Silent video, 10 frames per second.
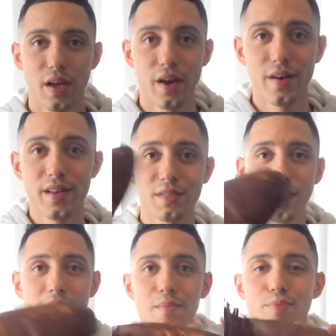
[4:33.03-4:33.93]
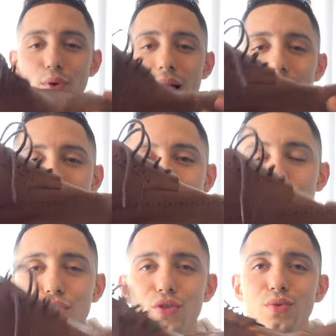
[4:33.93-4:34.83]
Here it is, man. Brown
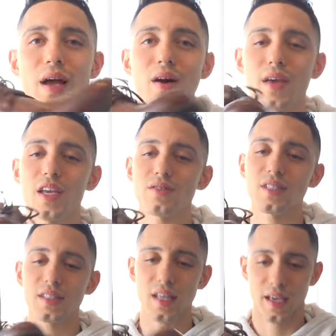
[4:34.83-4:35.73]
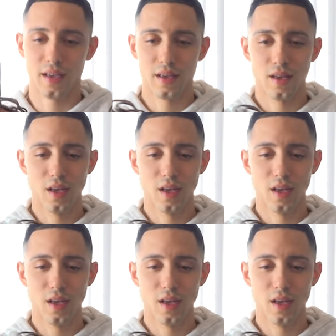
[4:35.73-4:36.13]
leather shoe. Now, here's the thing.